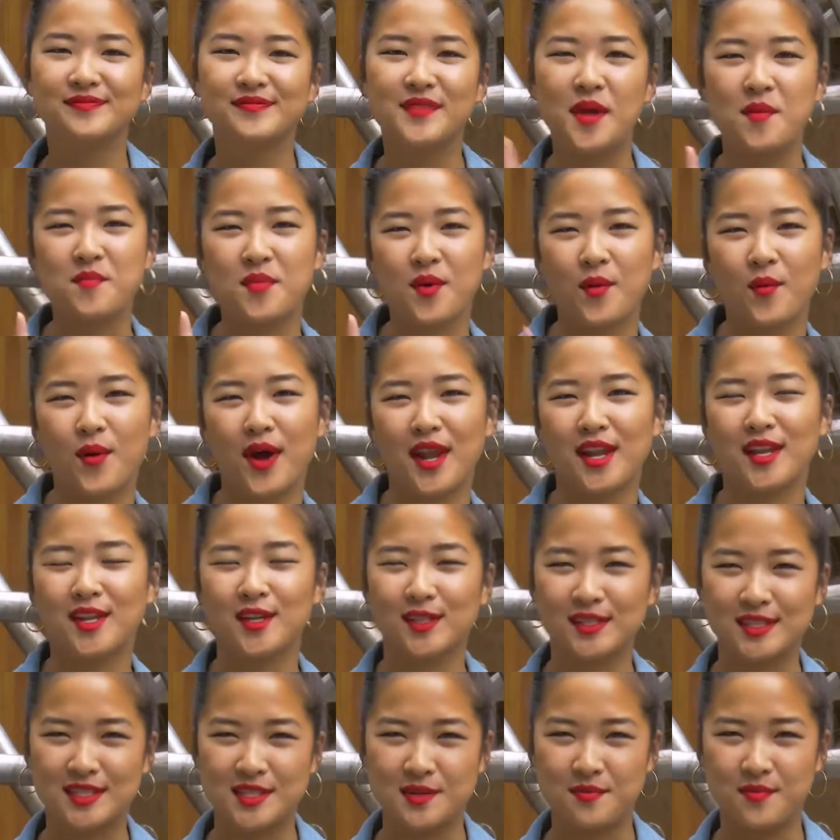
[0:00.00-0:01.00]
Number one,
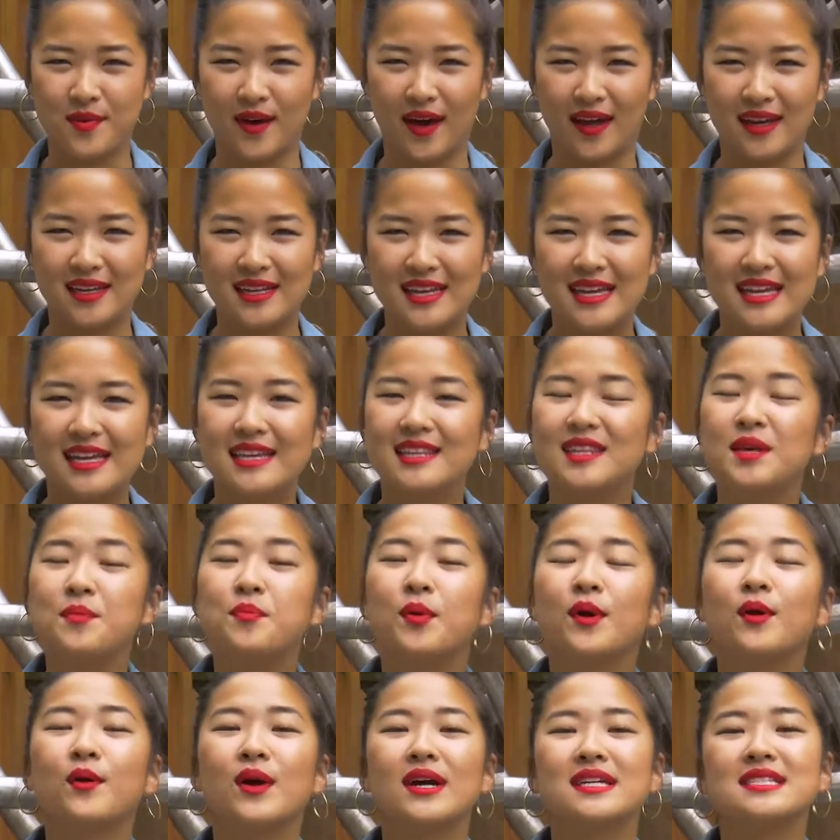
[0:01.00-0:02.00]
Nolty Bud. The
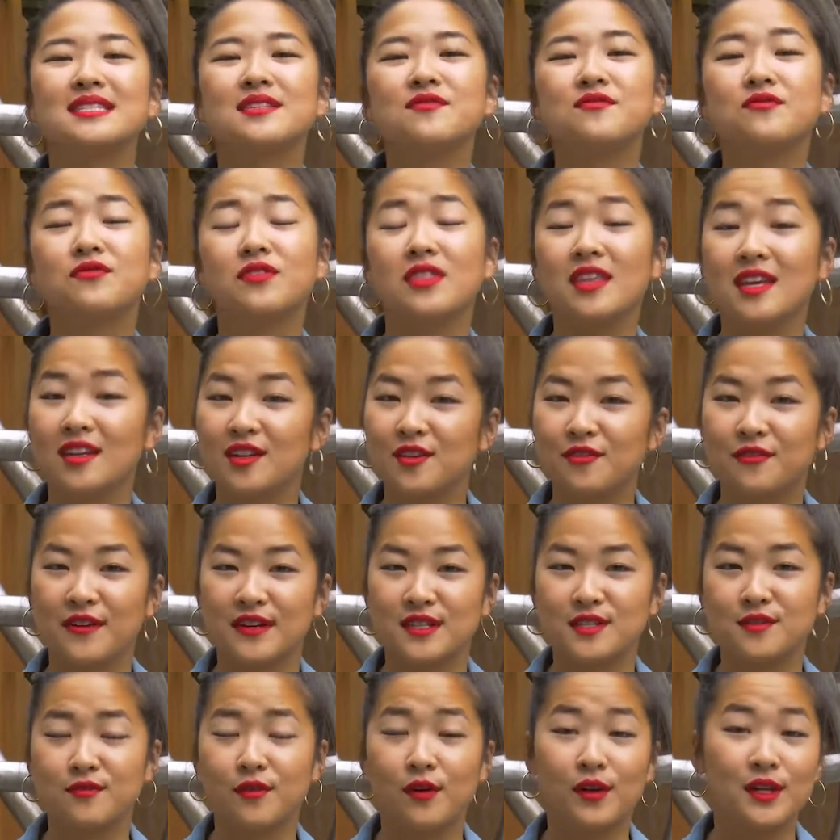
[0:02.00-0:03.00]
Progressive Theater
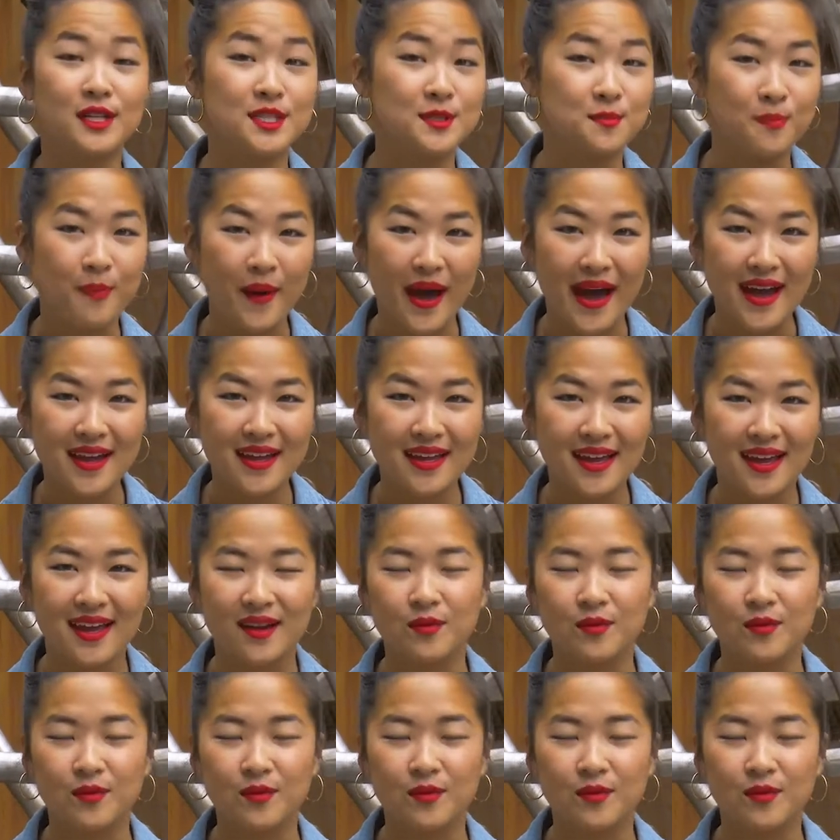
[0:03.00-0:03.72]
Festival is back